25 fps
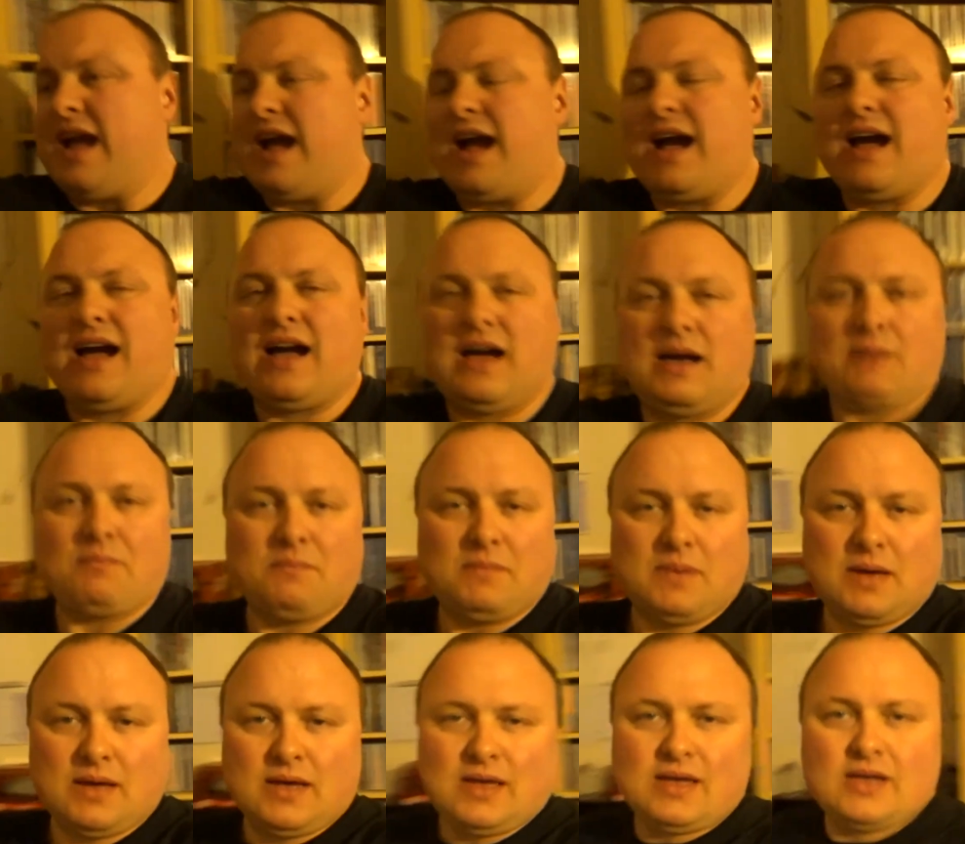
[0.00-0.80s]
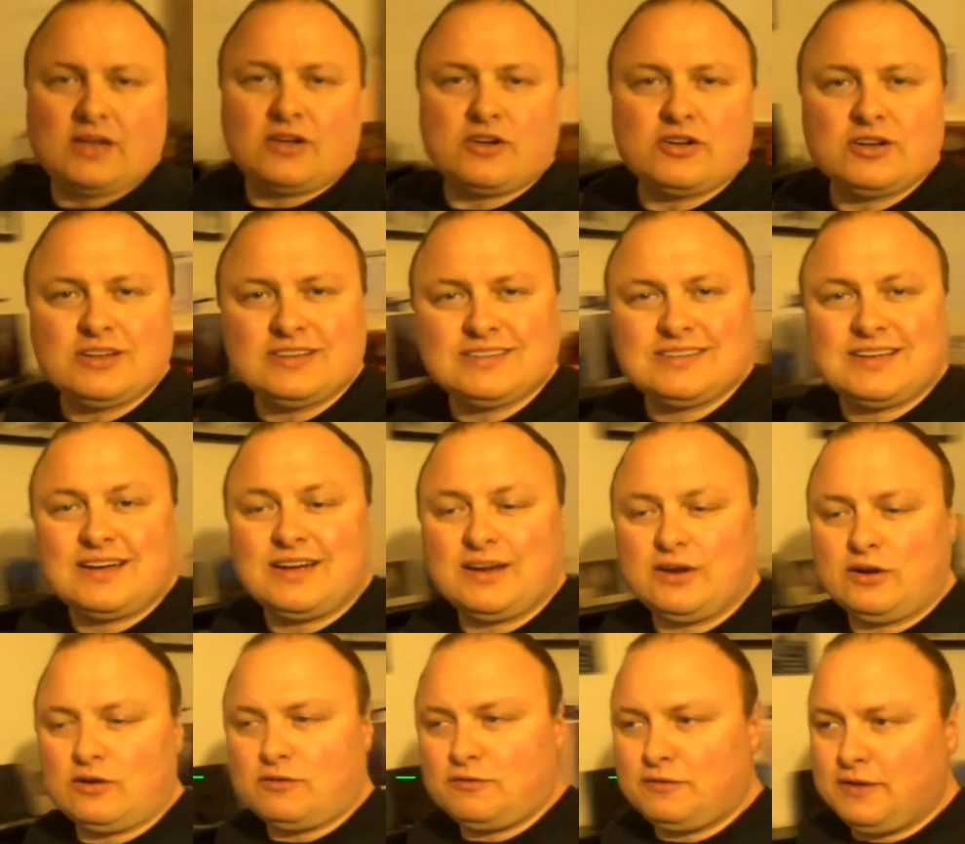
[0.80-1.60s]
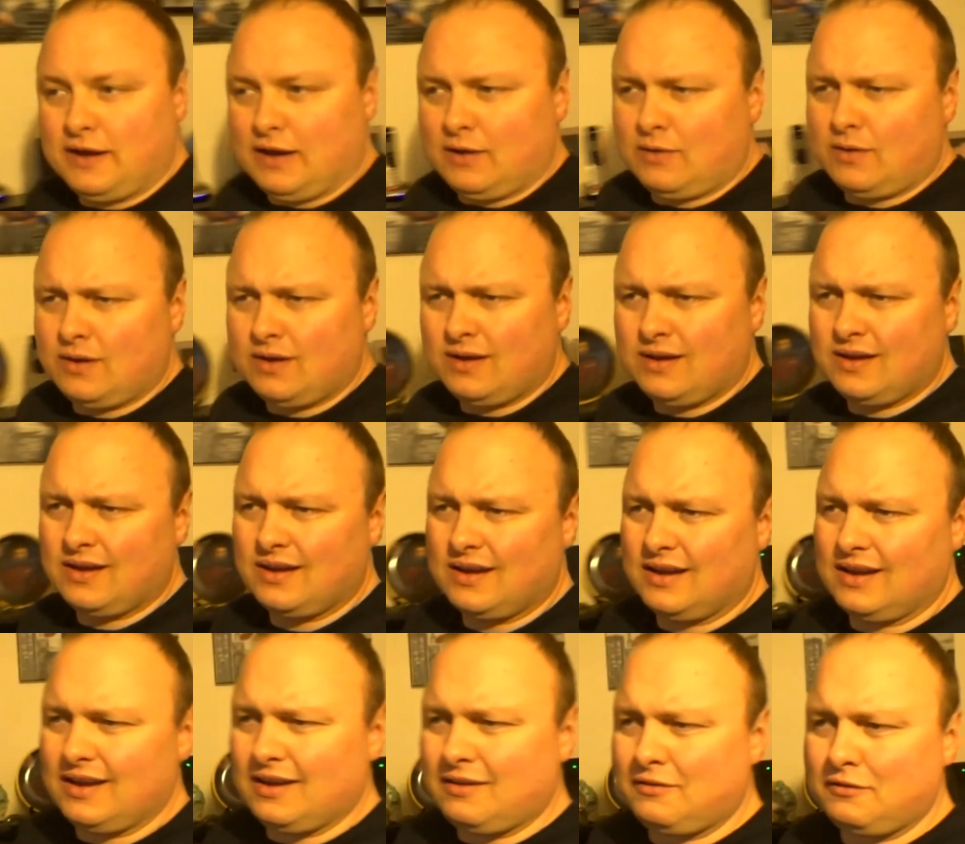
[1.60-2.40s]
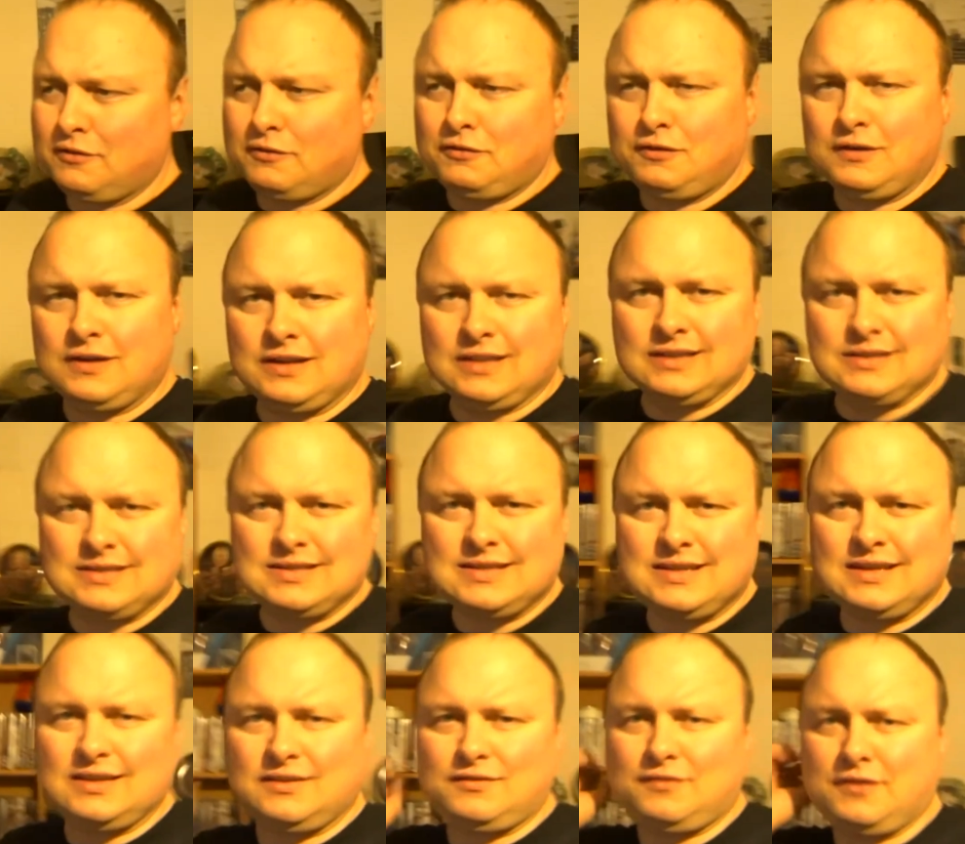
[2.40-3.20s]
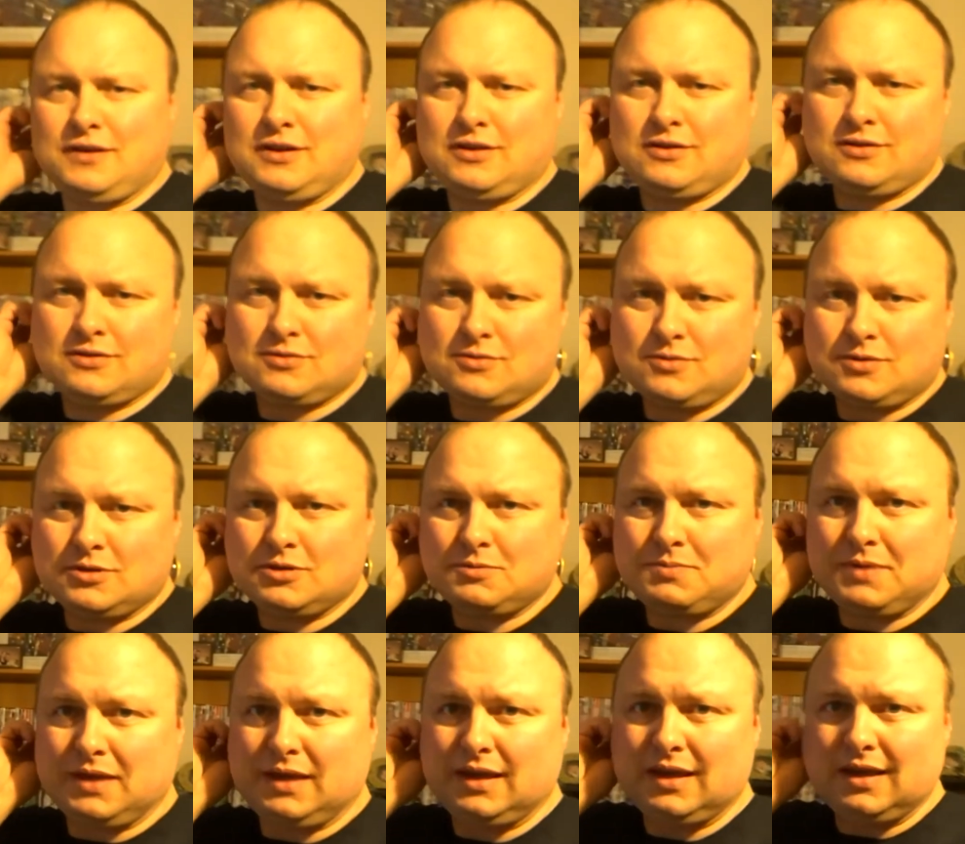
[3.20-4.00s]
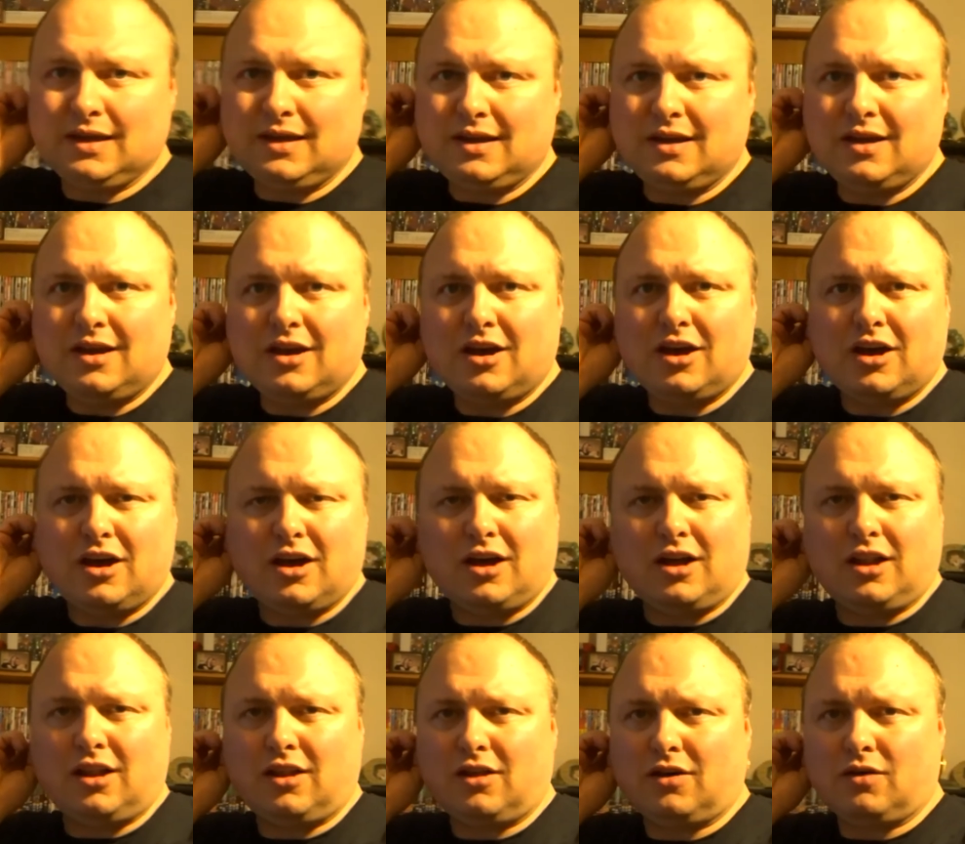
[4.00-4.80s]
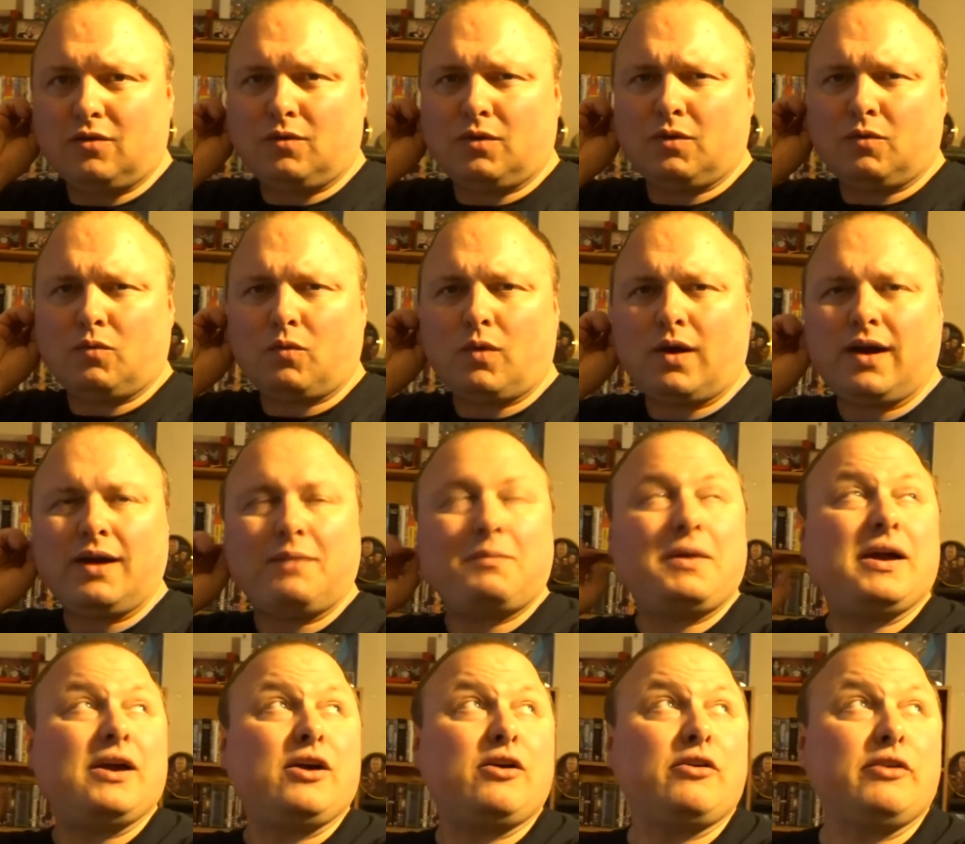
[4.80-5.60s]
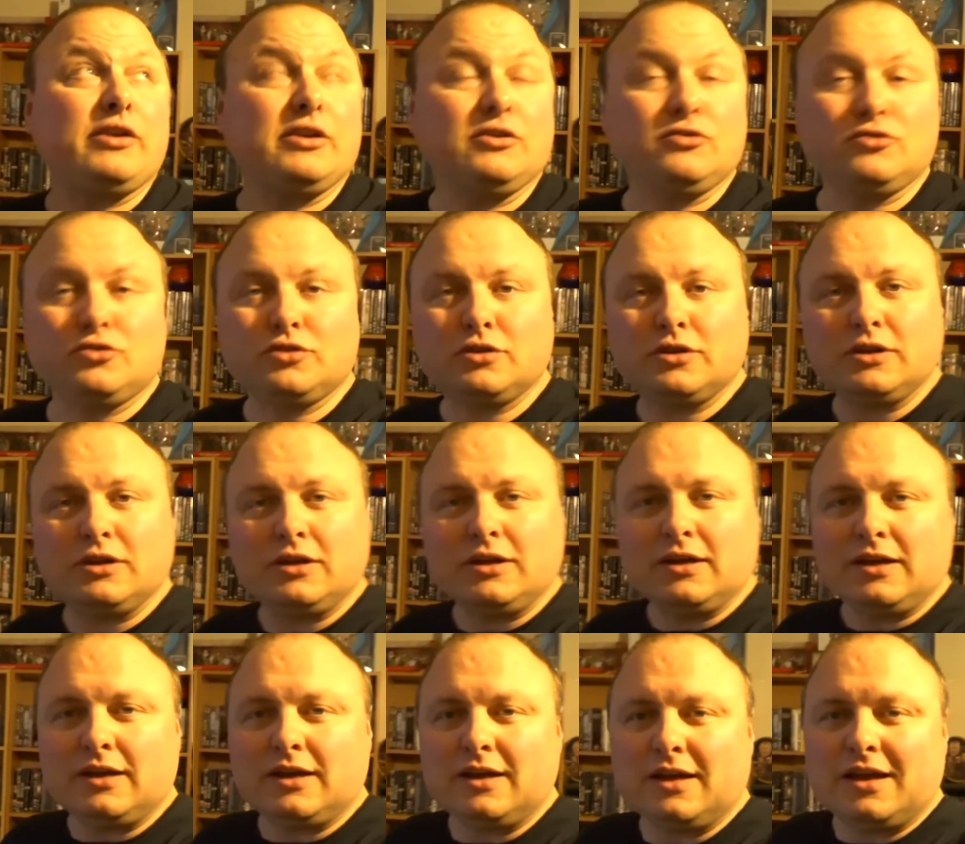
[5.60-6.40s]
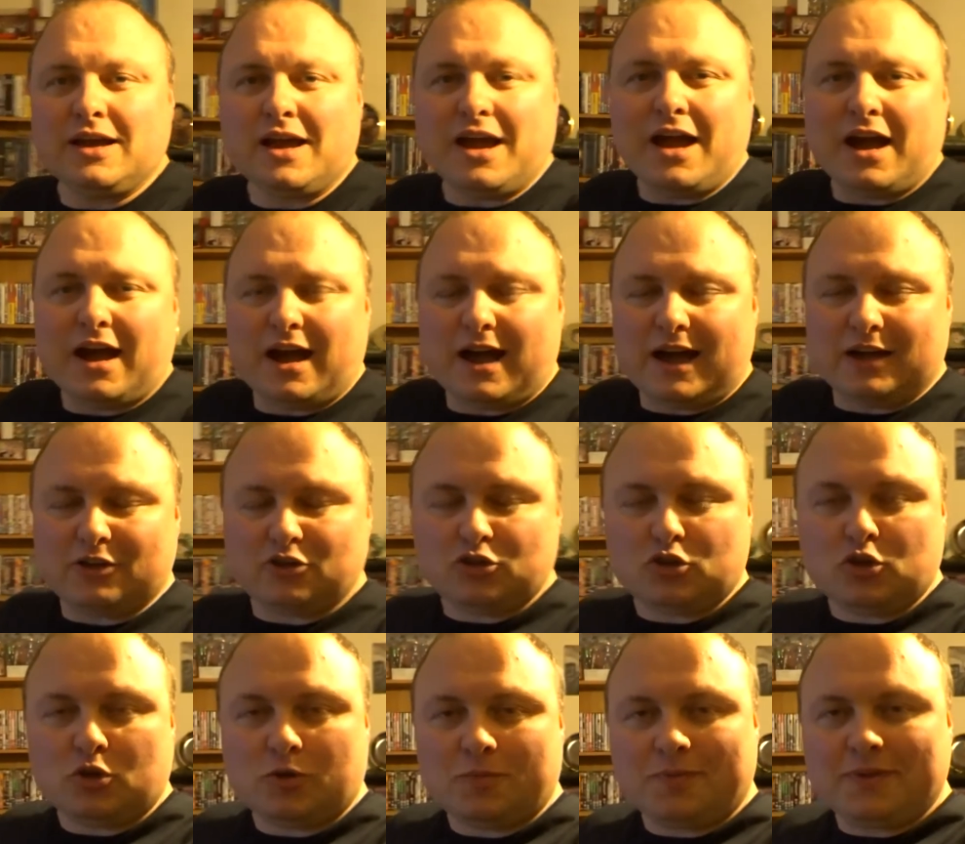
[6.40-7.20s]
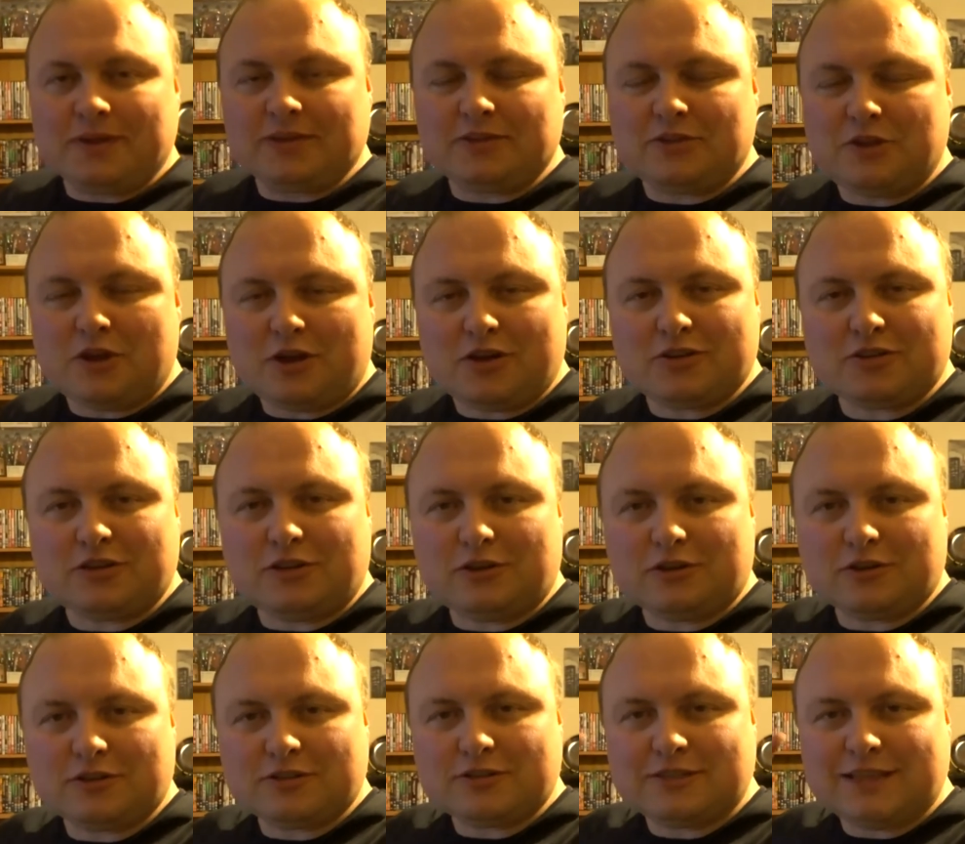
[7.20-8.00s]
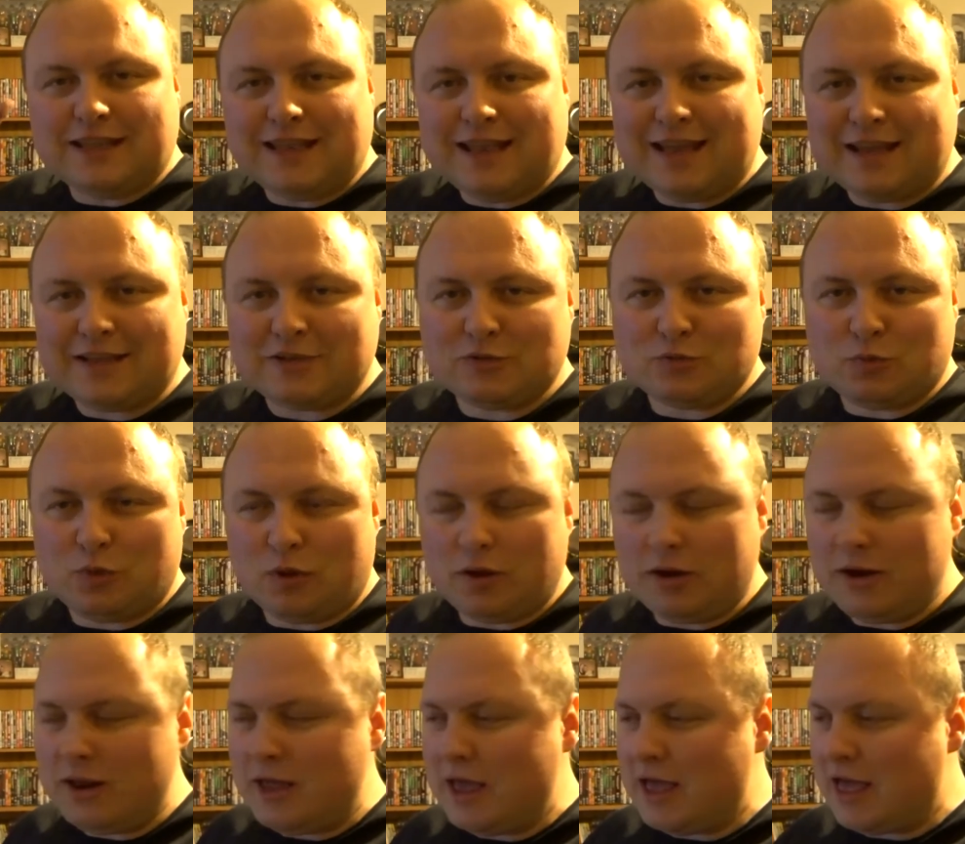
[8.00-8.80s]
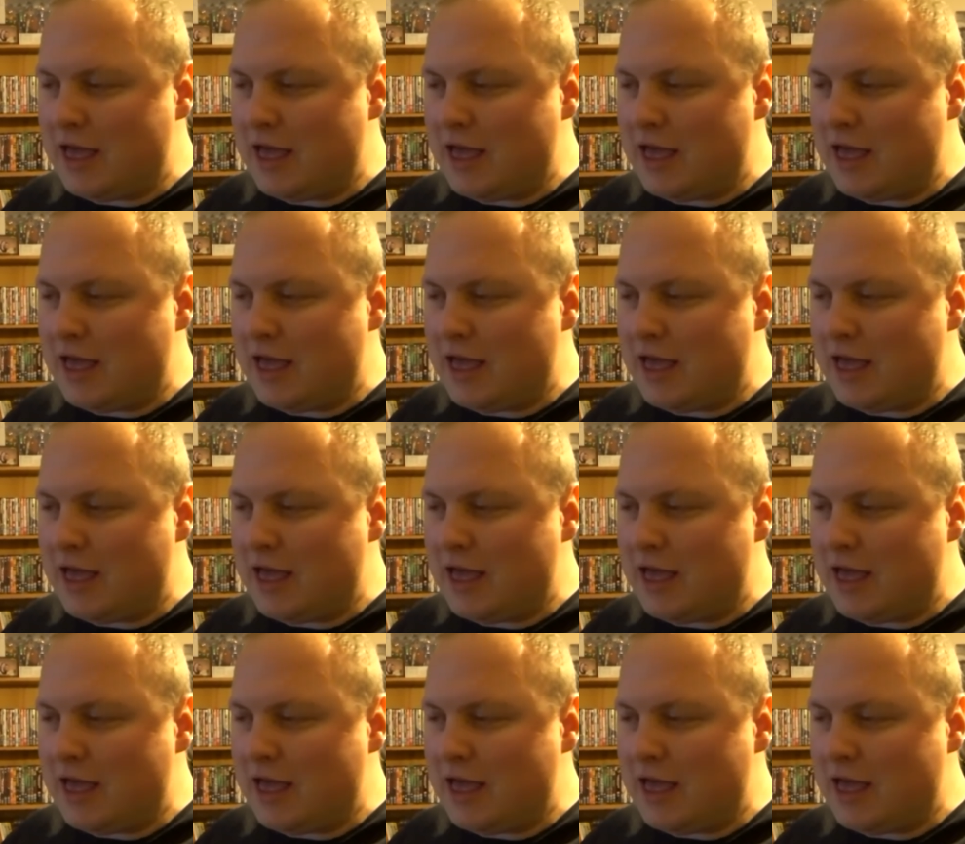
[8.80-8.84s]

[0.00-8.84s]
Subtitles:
I'm gonna sign off now. I have a feeling today's video is going to be a long one. Why am I orange? I just hope it's not as long as the last one.